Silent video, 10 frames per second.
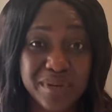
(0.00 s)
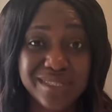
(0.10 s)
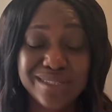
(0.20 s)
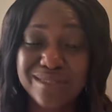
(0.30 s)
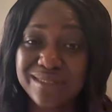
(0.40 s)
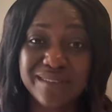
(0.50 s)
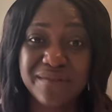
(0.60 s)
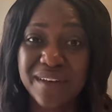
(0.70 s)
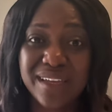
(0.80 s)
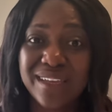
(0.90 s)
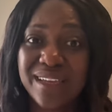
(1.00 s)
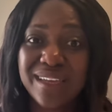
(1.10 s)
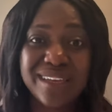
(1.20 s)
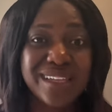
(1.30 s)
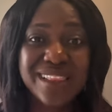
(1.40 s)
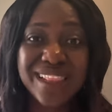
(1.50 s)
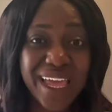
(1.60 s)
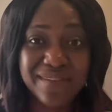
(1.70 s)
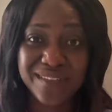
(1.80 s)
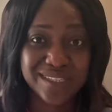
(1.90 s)
person to suffer.
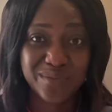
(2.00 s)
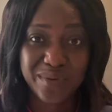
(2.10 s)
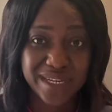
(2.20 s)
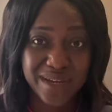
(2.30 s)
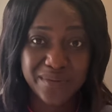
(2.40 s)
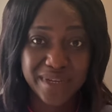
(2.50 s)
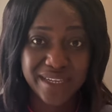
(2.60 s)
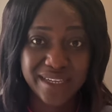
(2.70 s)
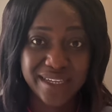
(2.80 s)
Life doesn't work that way.